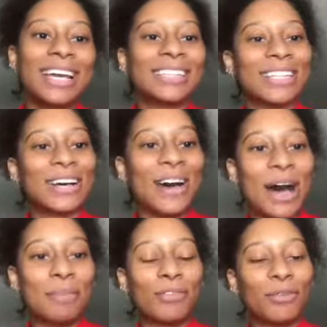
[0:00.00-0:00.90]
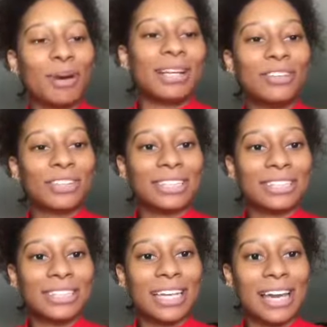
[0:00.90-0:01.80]
So, everybody,
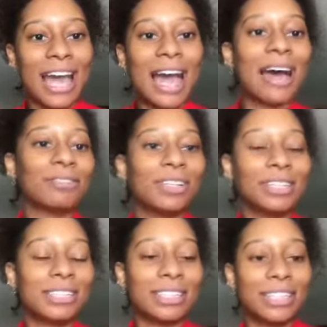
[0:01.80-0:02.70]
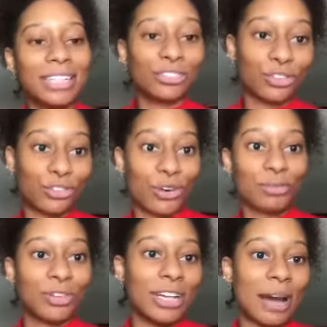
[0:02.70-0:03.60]
just, I have the link to his
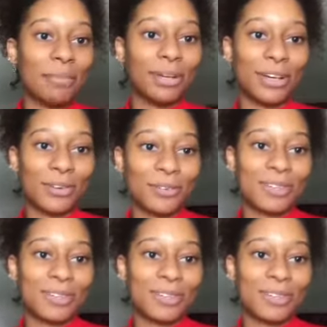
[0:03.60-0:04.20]
description down below,